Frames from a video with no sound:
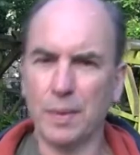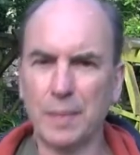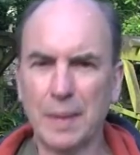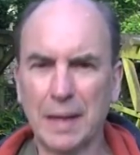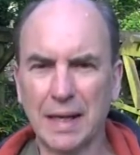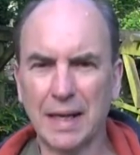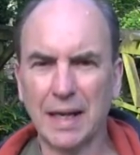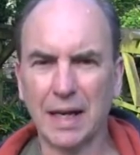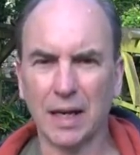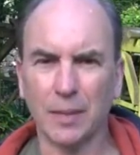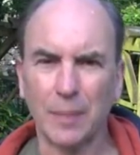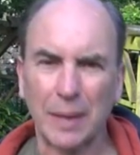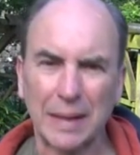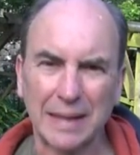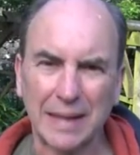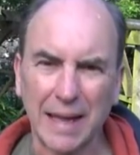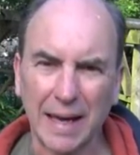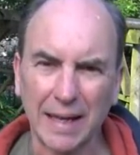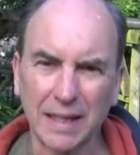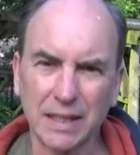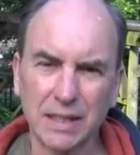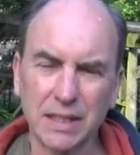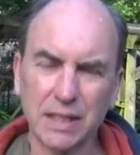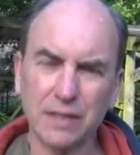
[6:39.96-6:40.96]
me a, bit, a little bit
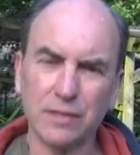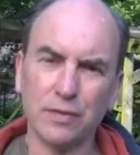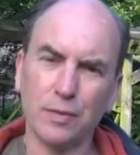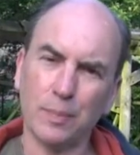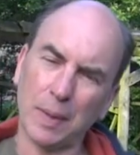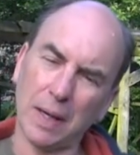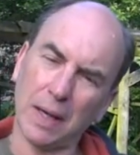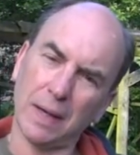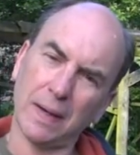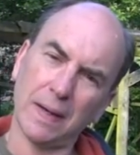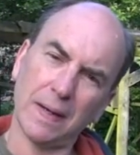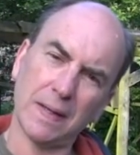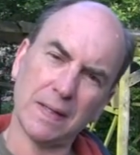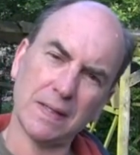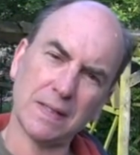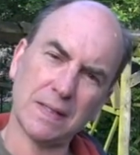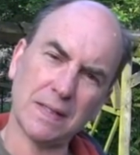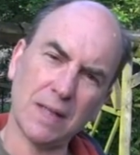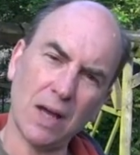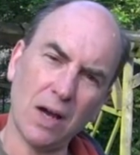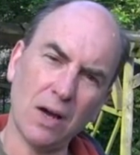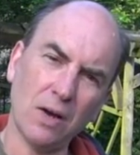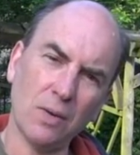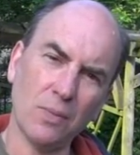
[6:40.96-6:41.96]
negative, but I'm going to
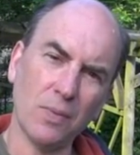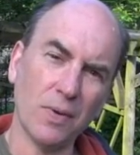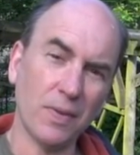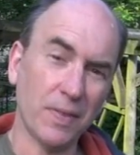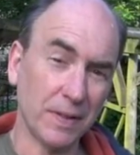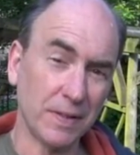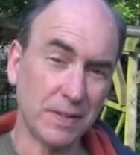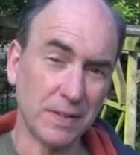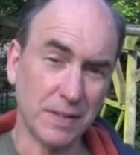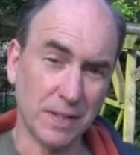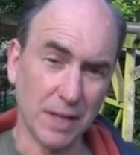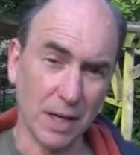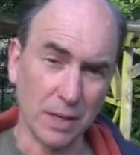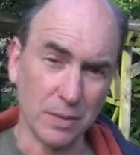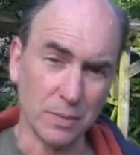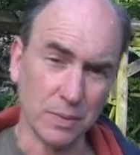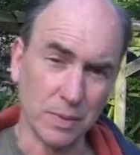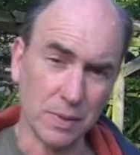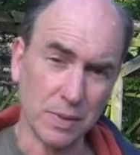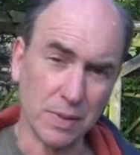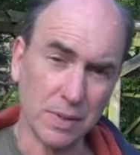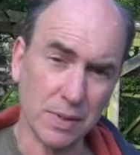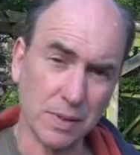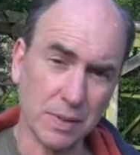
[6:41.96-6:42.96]
start with the
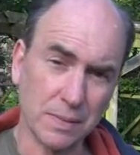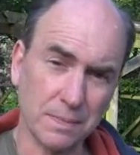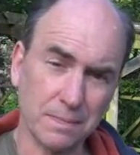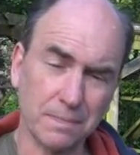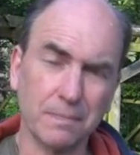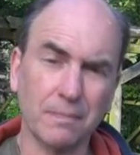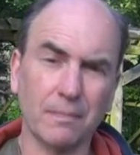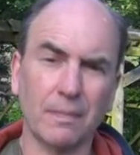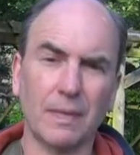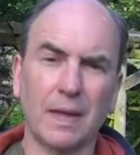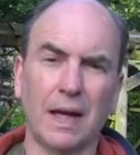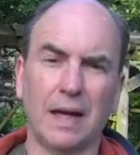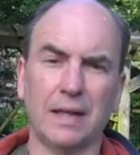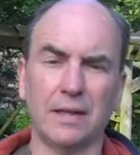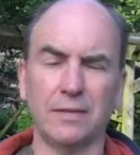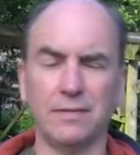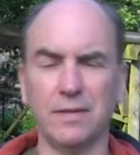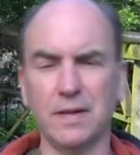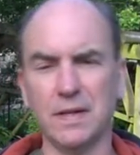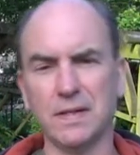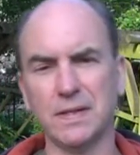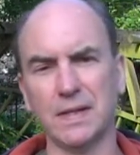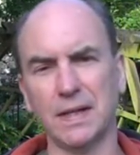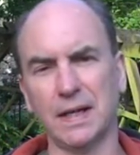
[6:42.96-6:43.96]
don'ts. And the
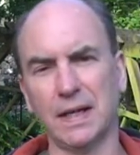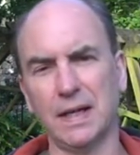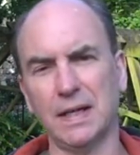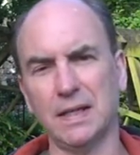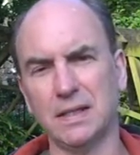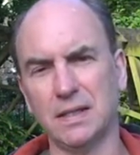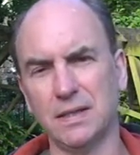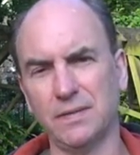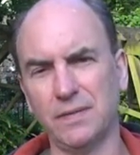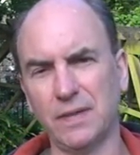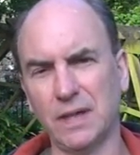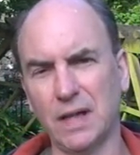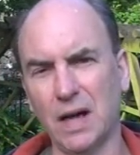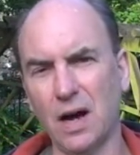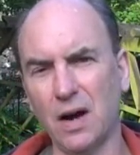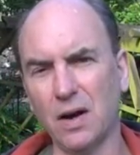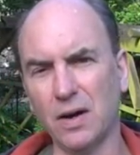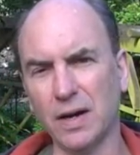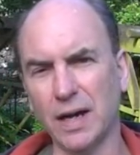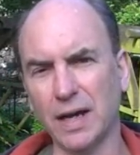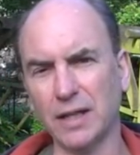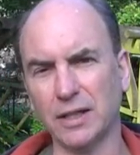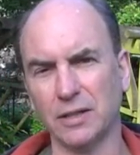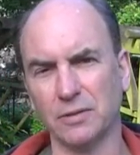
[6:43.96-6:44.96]
first thing is, if you
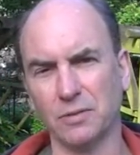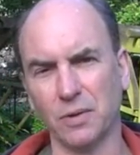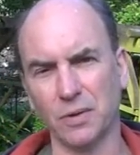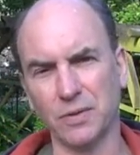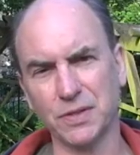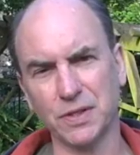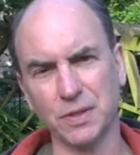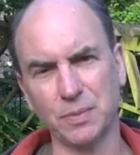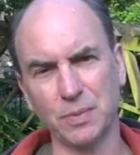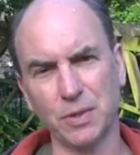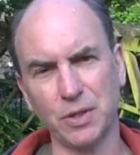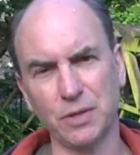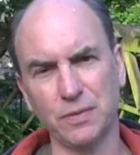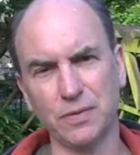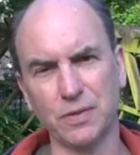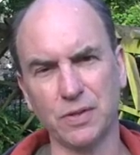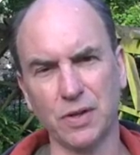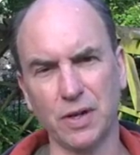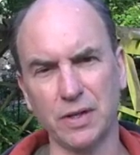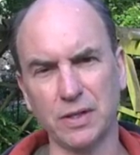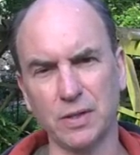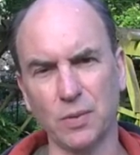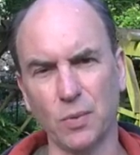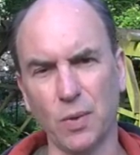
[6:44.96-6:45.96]
can't get the rods to move
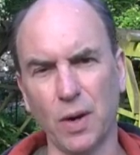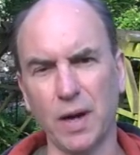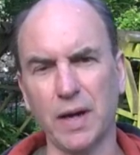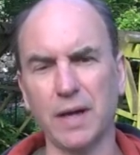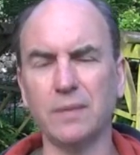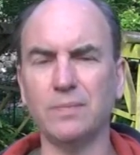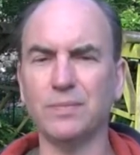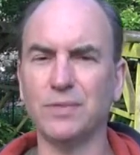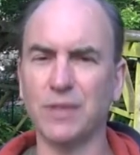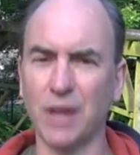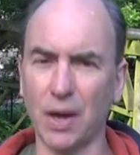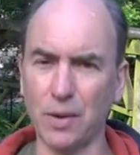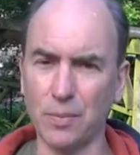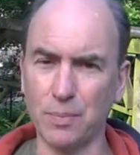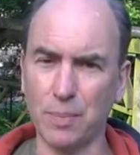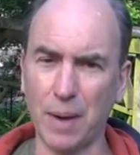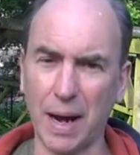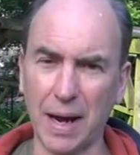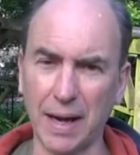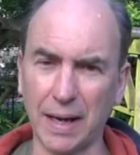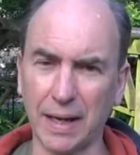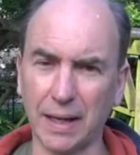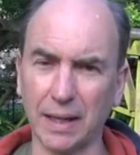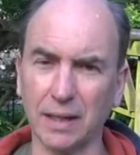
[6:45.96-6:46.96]
straight away, don't
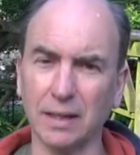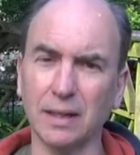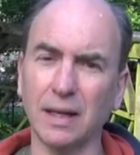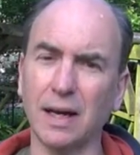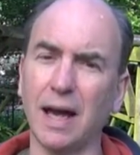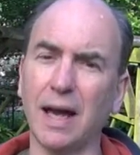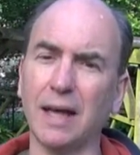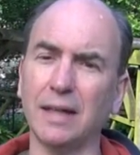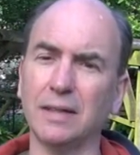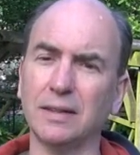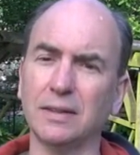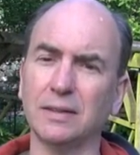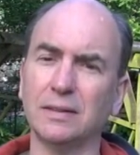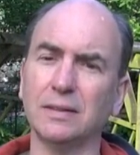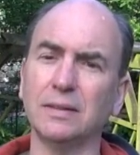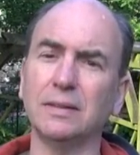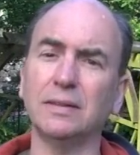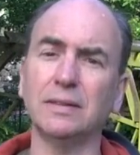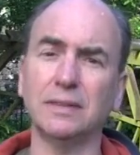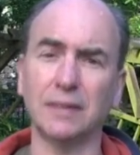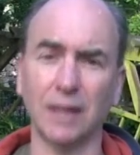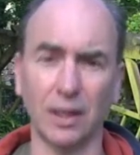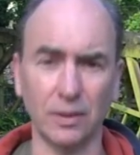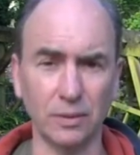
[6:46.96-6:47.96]
panic and
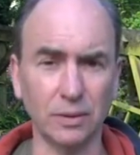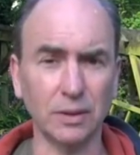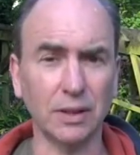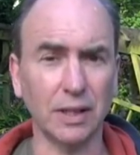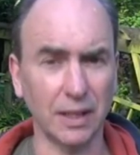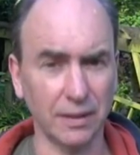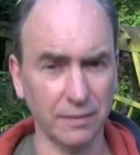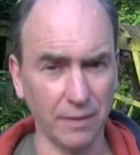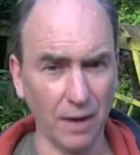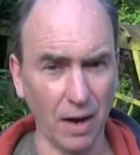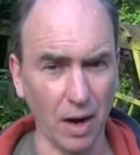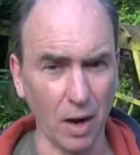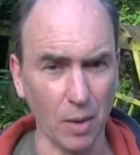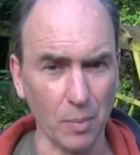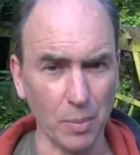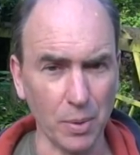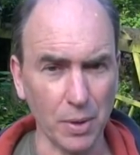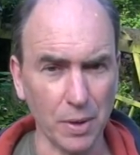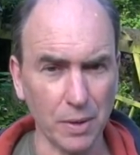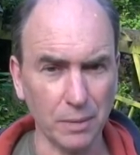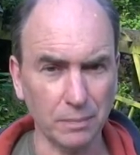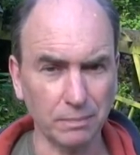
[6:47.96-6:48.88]
don't give up.